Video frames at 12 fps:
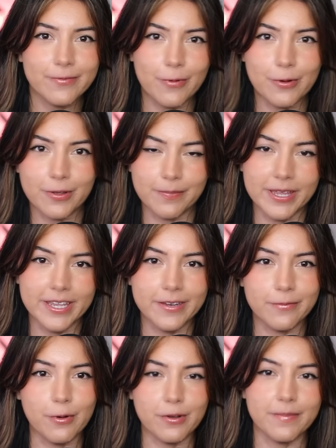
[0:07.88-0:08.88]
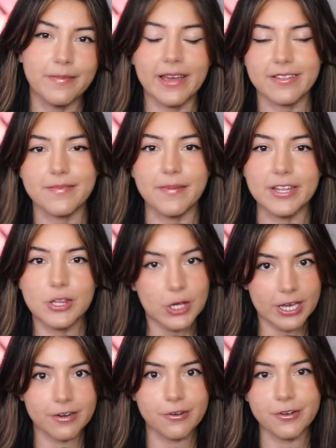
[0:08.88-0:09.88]
welcome in, welcome back to my
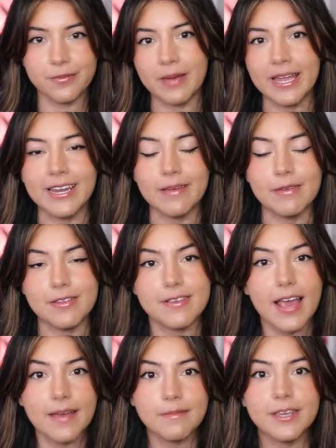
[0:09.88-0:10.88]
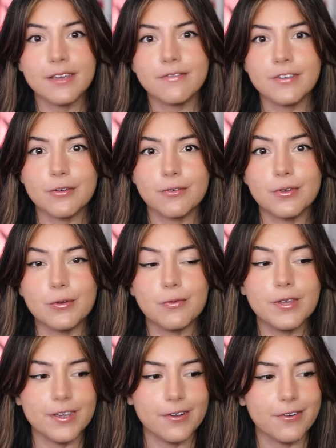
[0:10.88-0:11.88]
channel. My name is Emmy if you're new
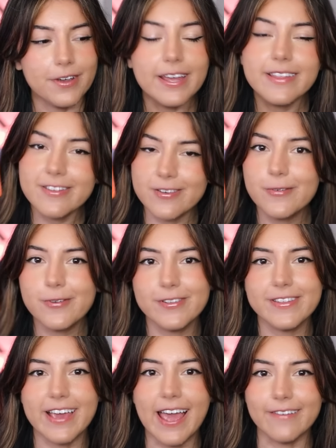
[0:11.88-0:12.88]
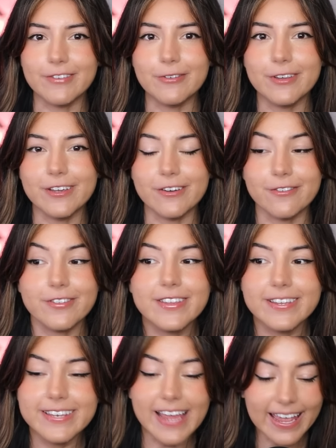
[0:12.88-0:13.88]
here. It's so good to have you here.
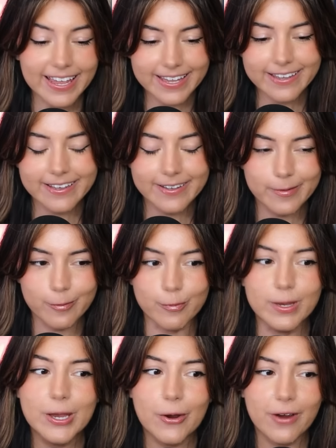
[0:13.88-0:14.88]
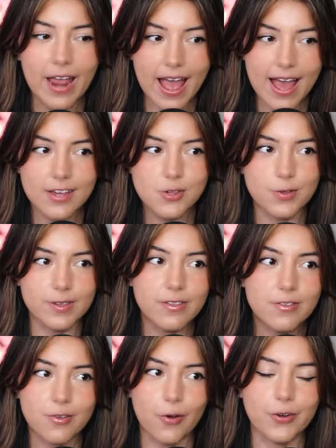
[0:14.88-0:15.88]
Today, we are actually
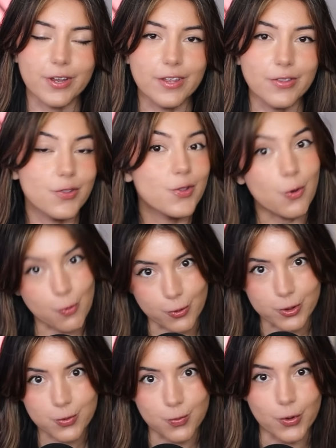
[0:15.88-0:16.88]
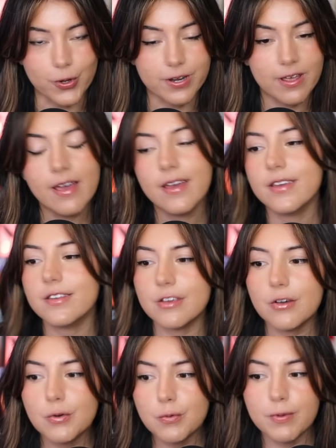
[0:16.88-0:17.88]
starting Torchwood.
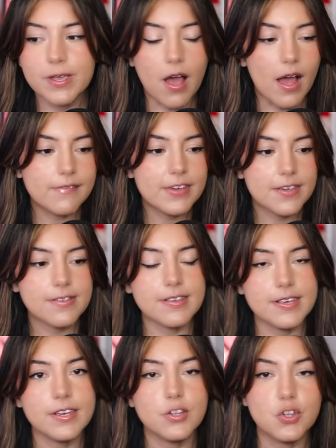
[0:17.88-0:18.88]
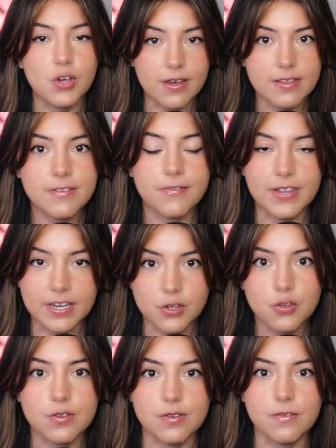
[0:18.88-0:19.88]
So we obviously just
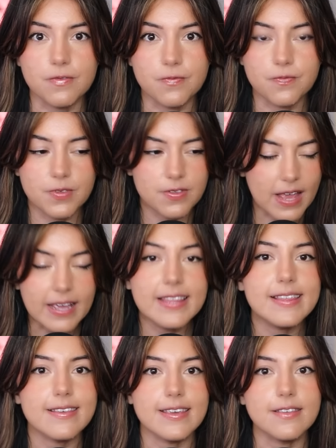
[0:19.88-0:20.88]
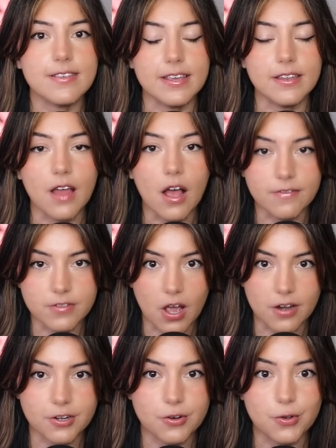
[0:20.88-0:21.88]
finished the second season of
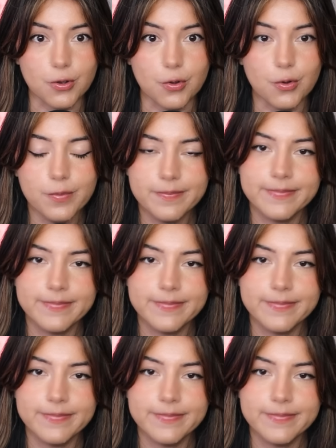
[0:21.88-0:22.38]
Doctor Who.